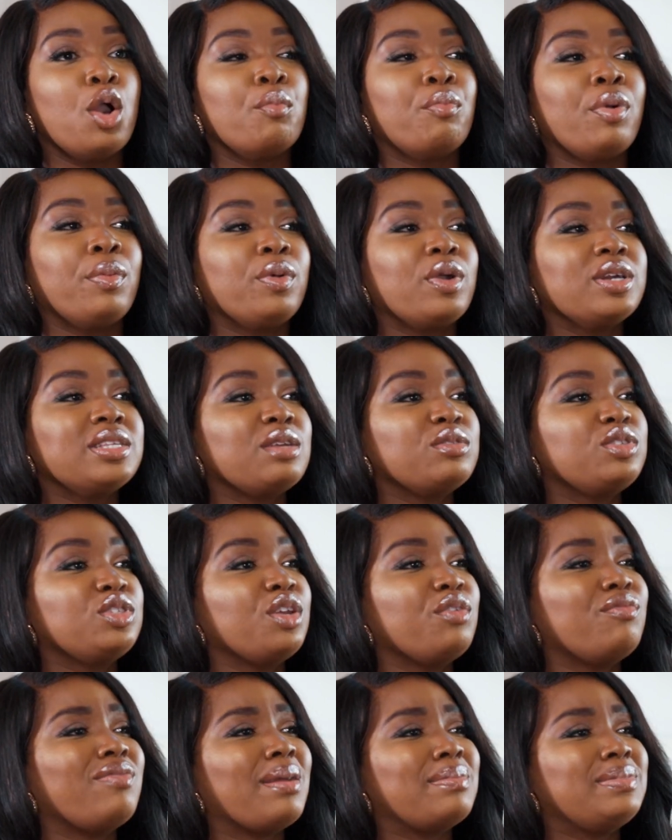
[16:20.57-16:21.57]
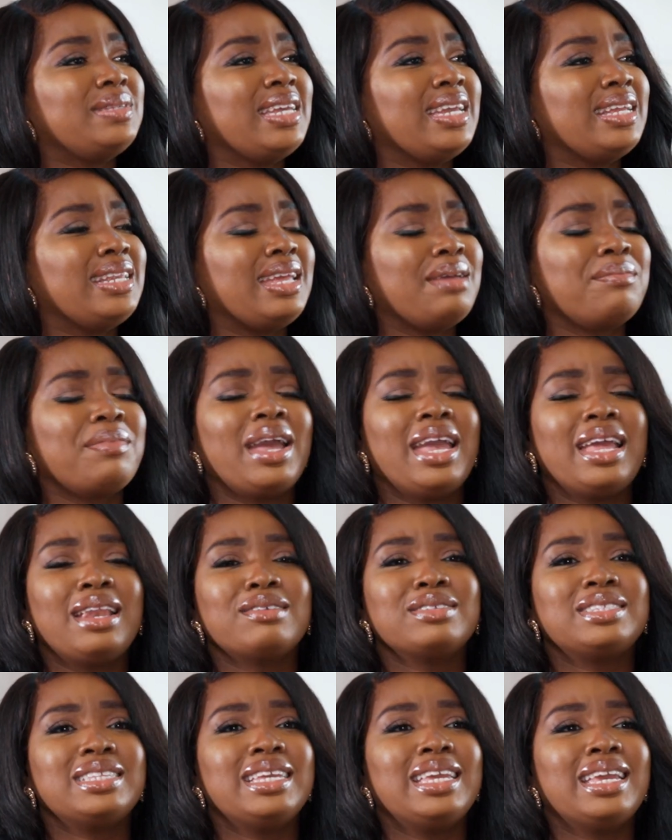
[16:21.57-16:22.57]
But because I was so wrapped in my head, I
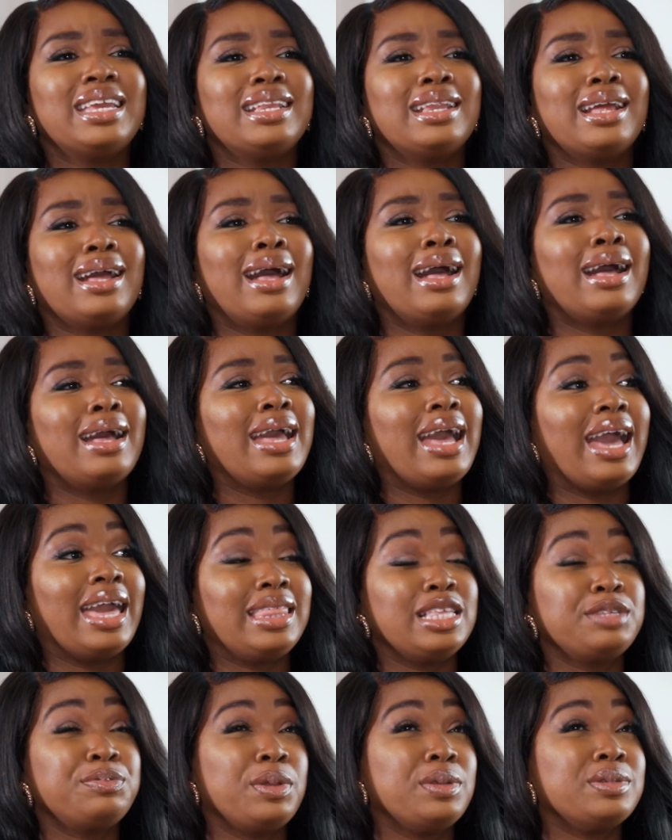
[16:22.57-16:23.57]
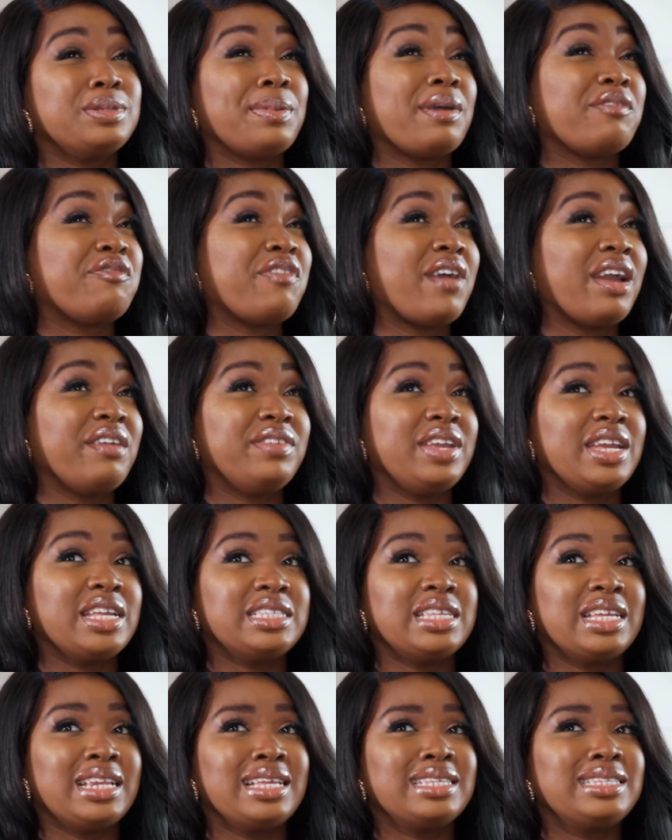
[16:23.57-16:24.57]
was thinking, at this point, it was about 5
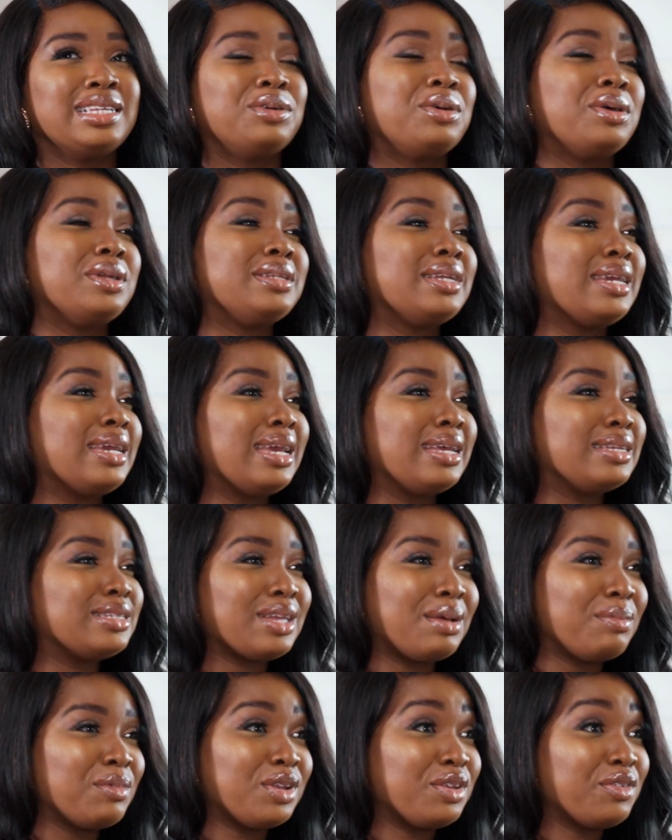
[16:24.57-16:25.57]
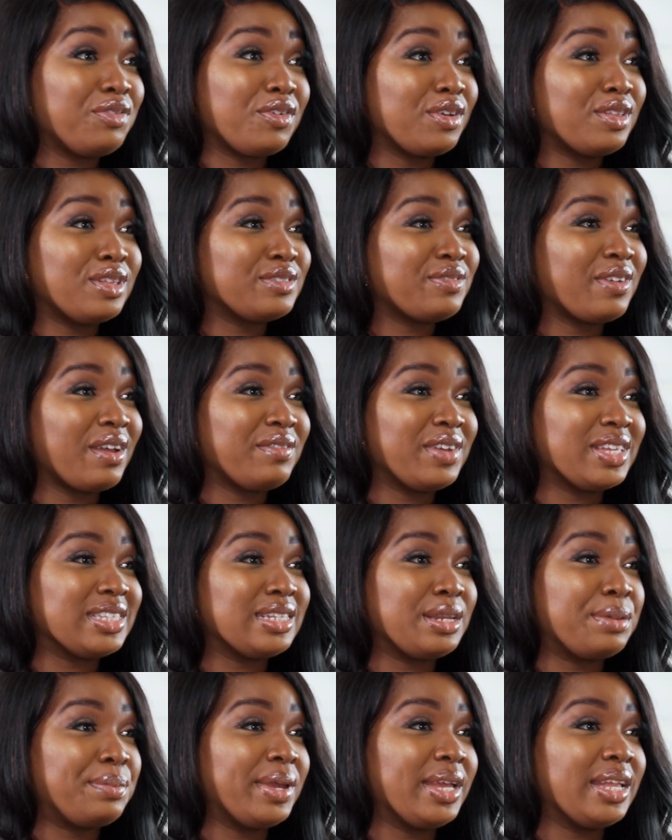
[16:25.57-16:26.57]
years in. I said, God, so I'm going to throw this 5 years
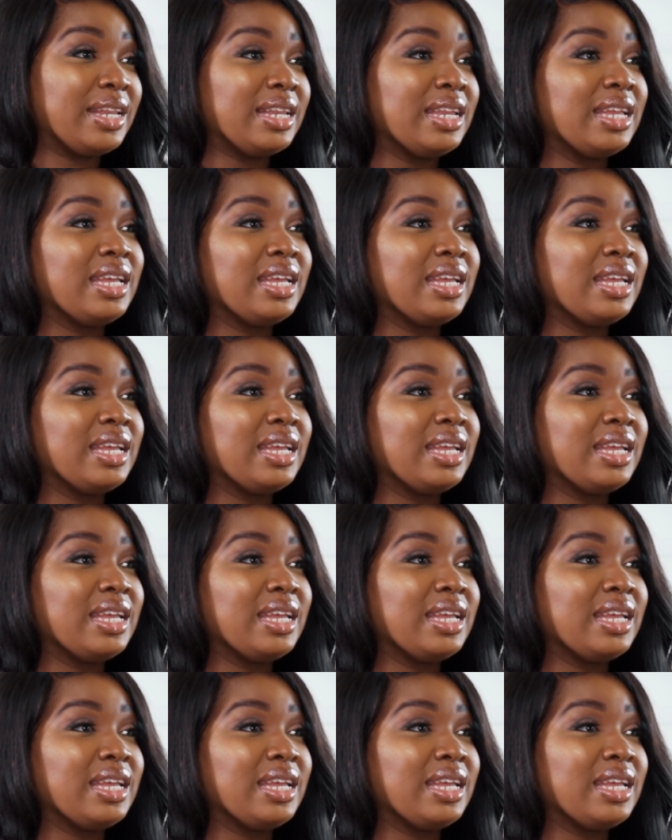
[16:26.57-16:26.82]
in the bin.